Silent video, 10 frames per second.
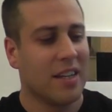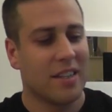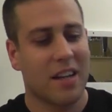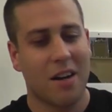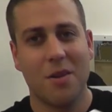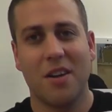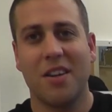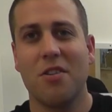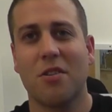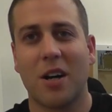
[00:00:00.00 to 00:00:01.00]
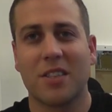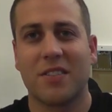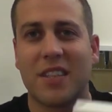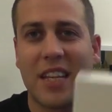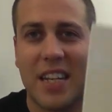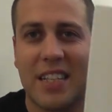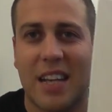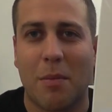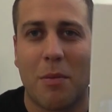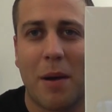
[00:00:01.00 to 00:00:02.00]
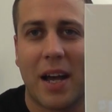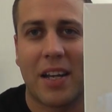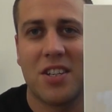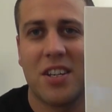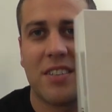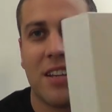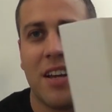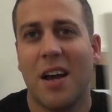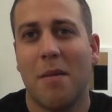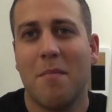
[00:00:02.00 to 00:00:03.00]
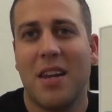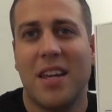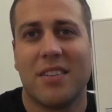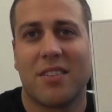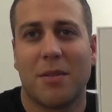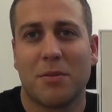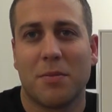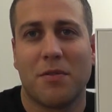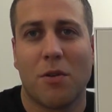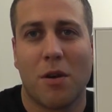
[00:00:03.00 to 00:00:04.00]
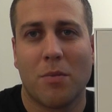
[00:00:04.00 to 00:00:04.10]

So you guys have seen these Apple packages a million times before.